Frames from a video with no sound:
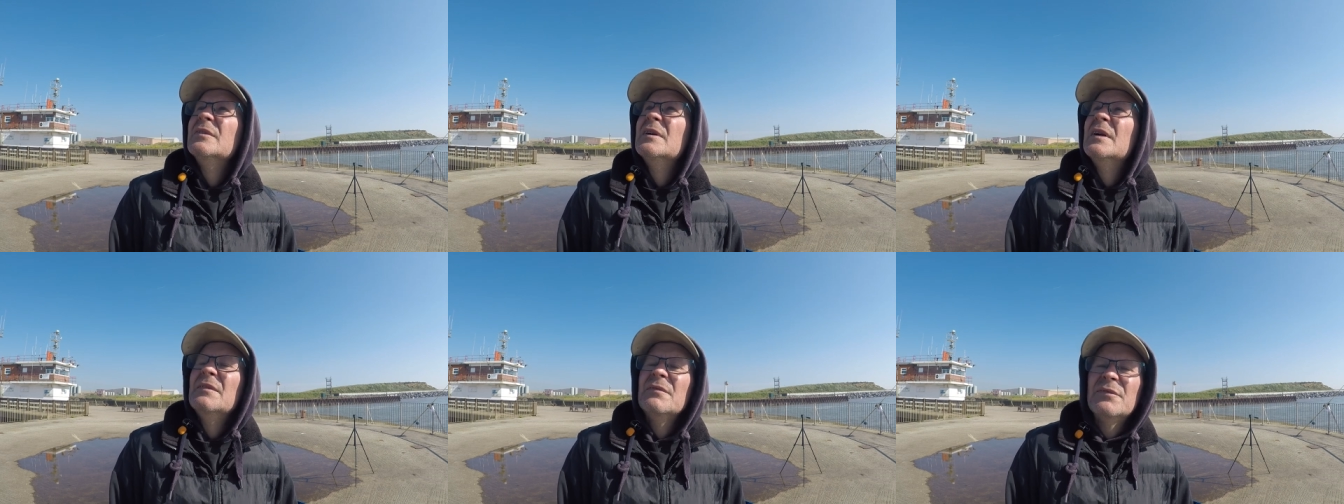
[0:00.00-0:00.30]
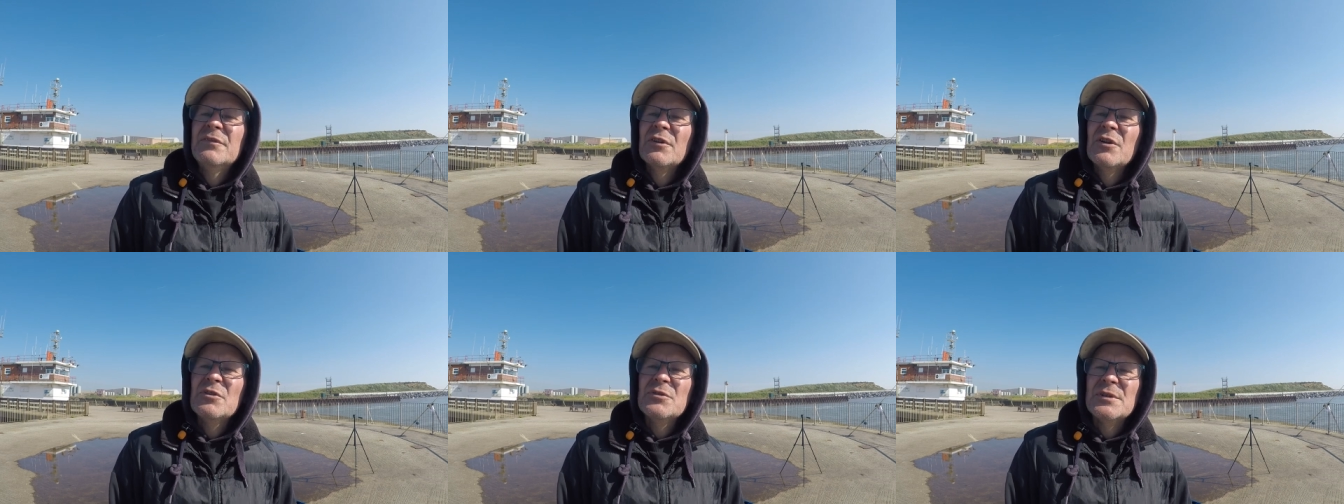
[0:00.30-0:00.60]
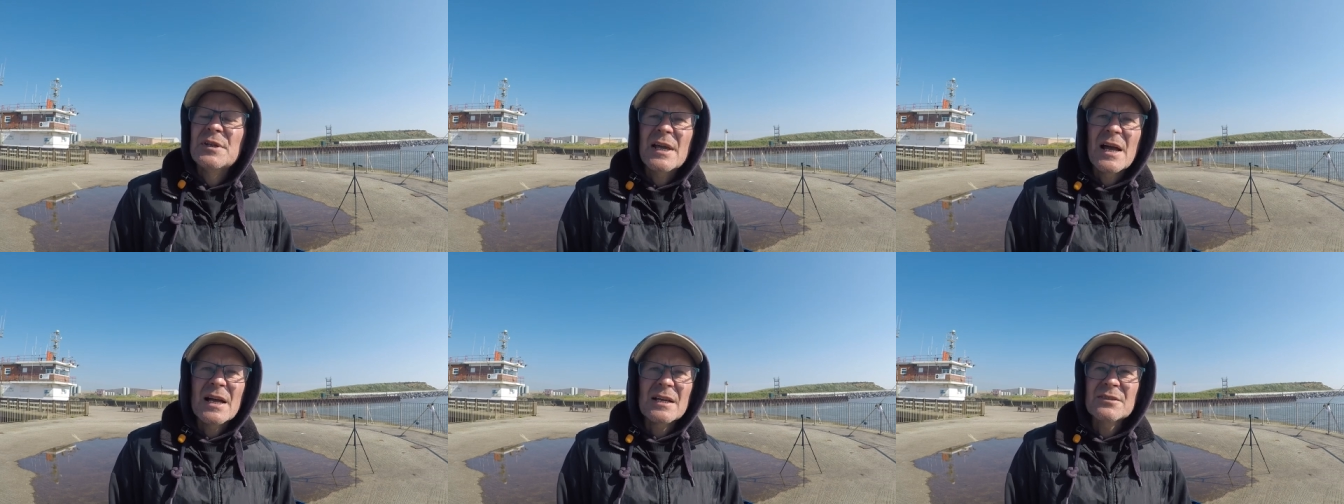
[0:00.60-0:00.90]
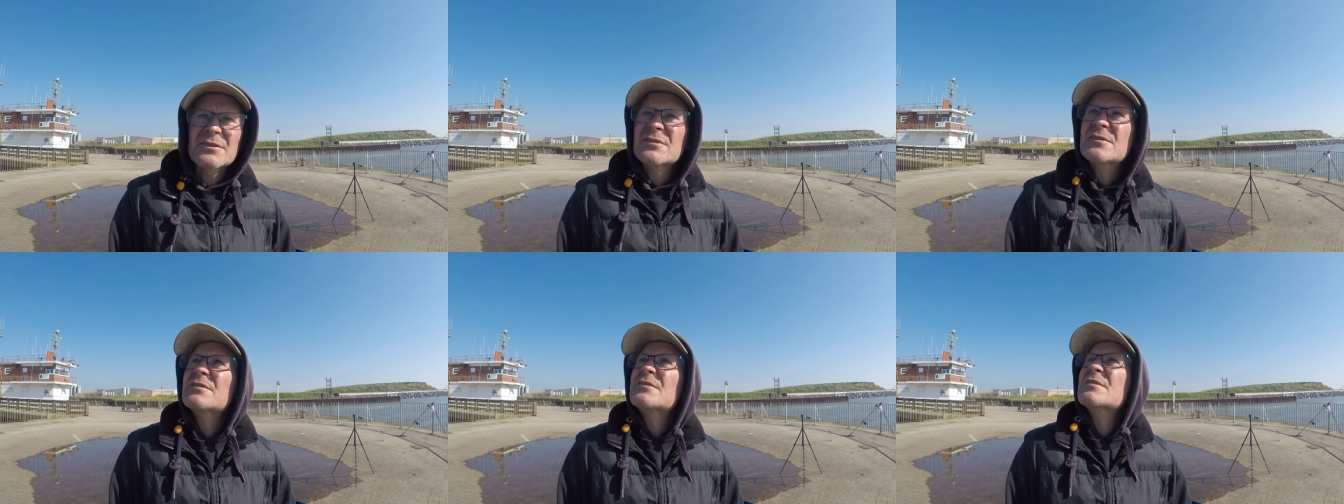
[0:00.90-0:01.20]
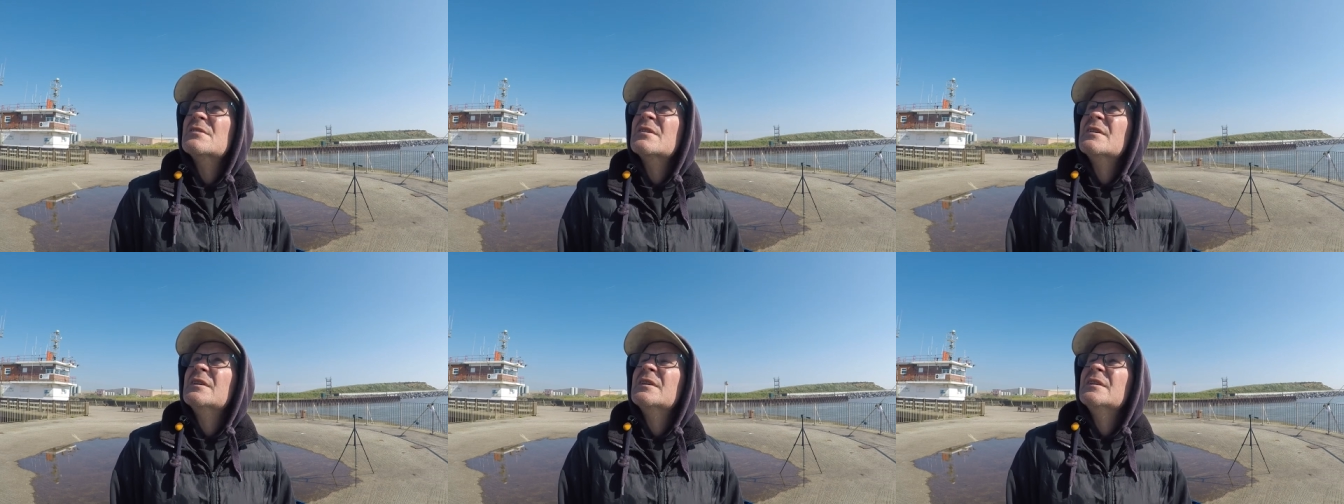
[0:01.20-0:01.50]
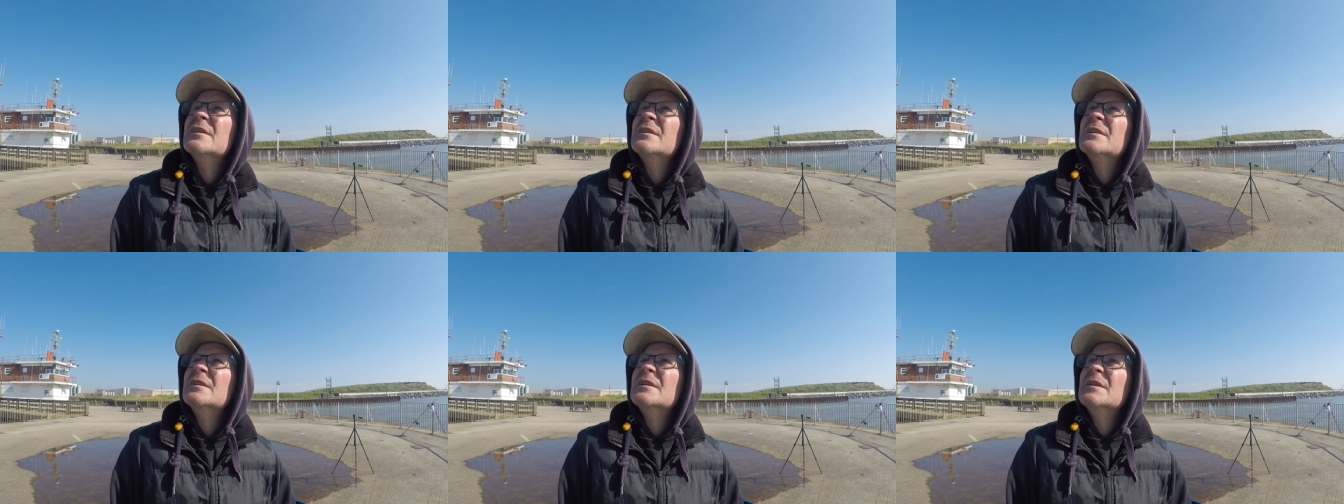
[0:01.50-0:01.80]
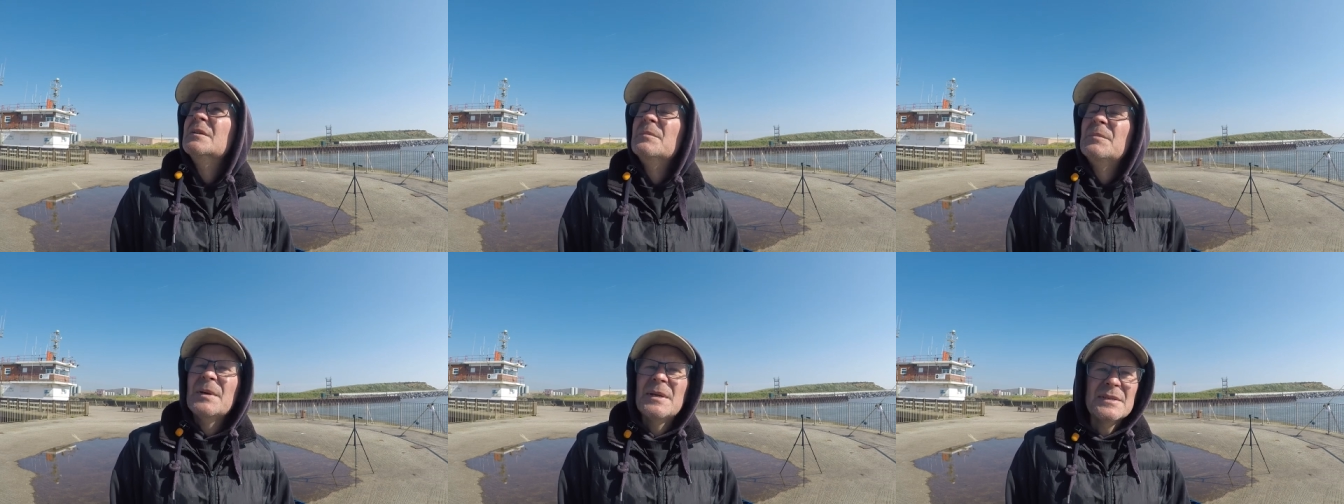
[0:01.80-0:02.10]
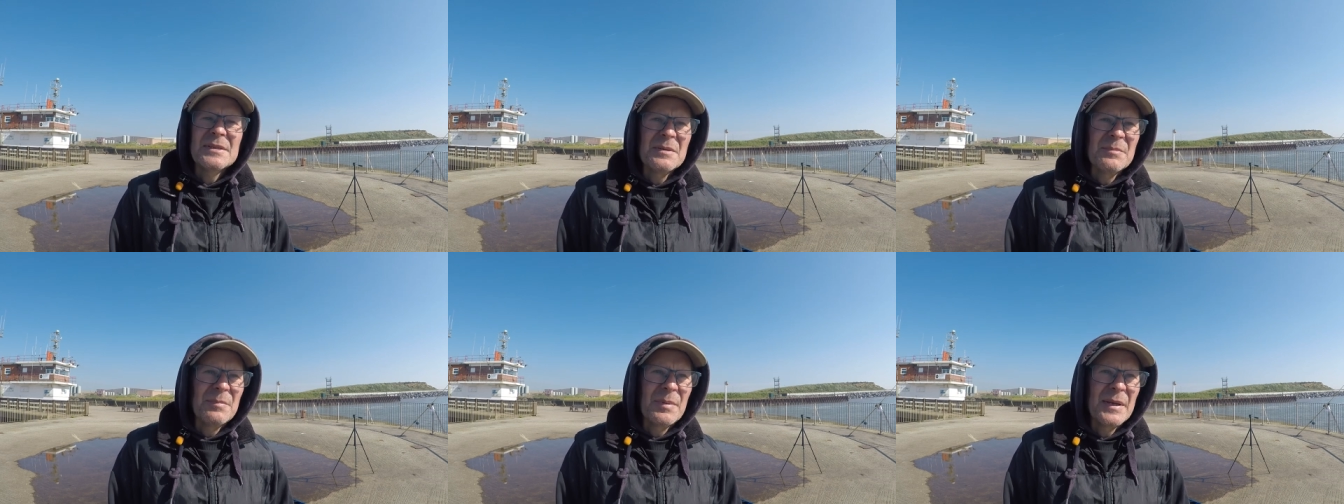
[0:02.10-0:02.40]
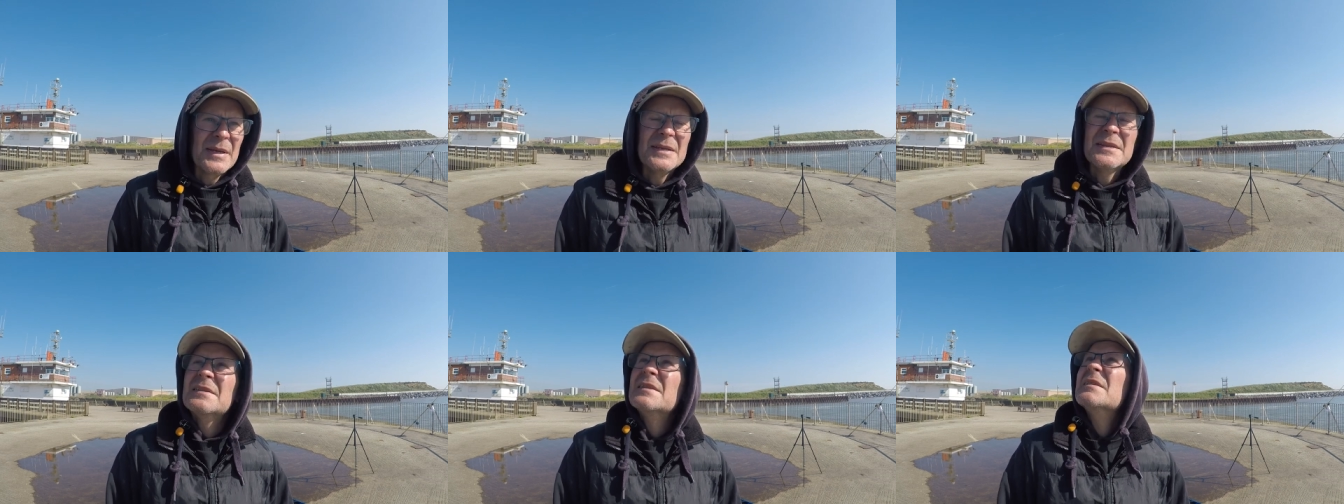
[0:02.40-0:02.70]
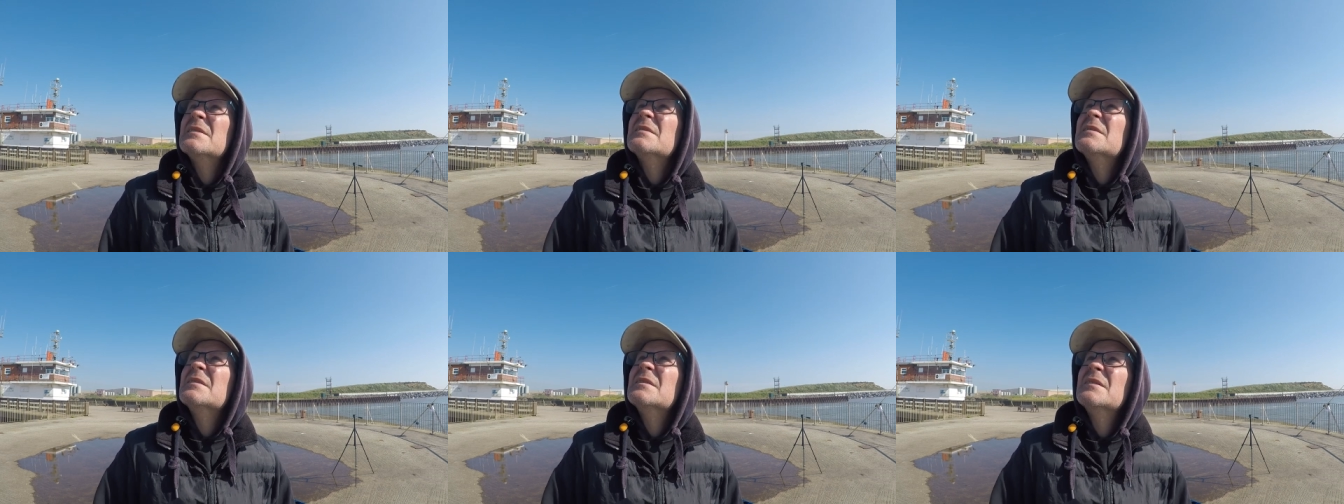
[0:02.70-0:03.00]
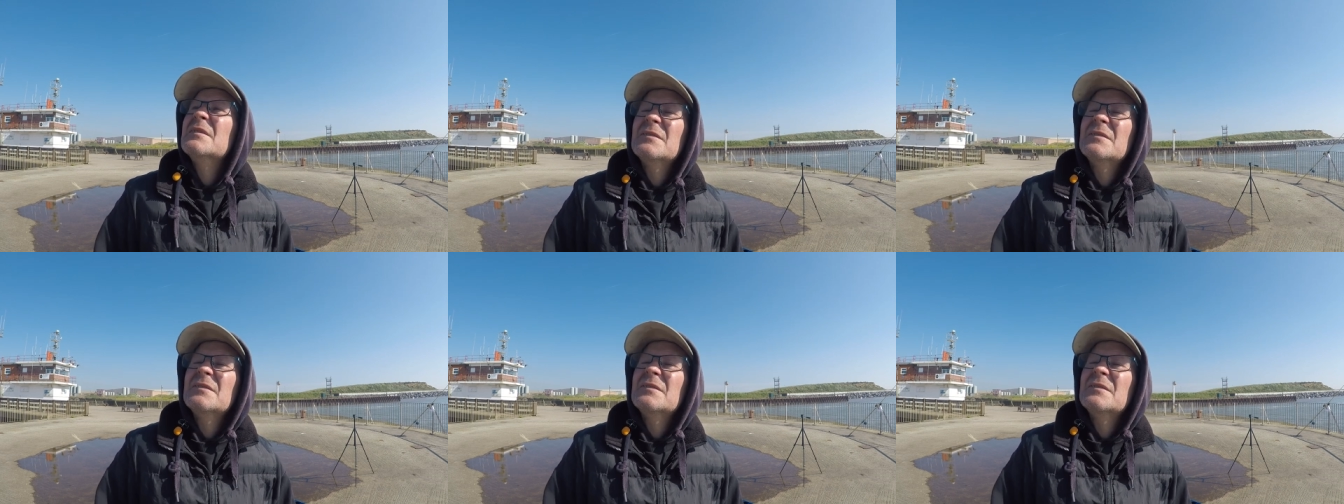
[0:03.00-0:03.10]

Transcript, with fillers: enthusiasts and bits and pieces.